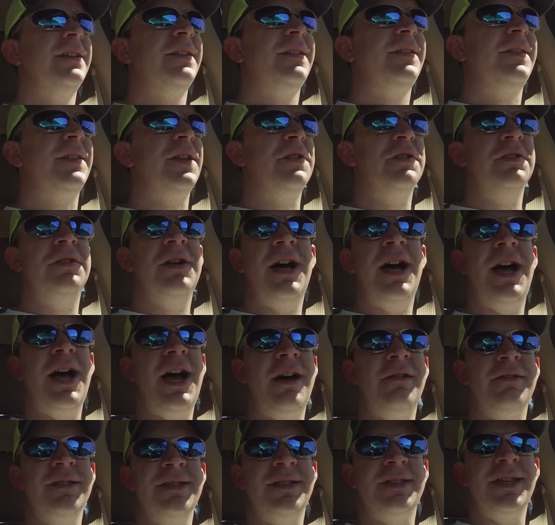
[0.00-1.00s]
So
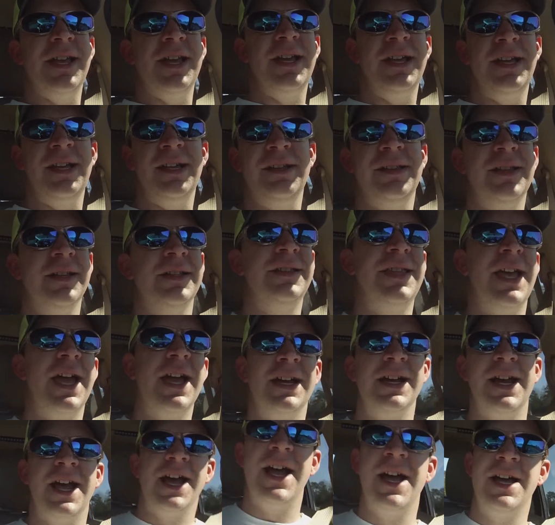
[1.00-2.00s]
I would say that
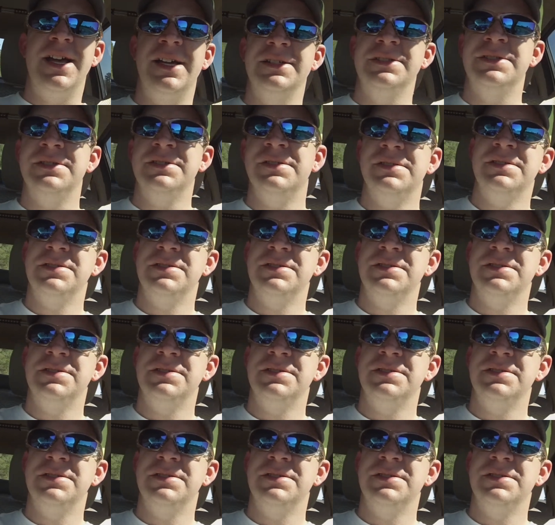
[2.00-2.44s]
guy,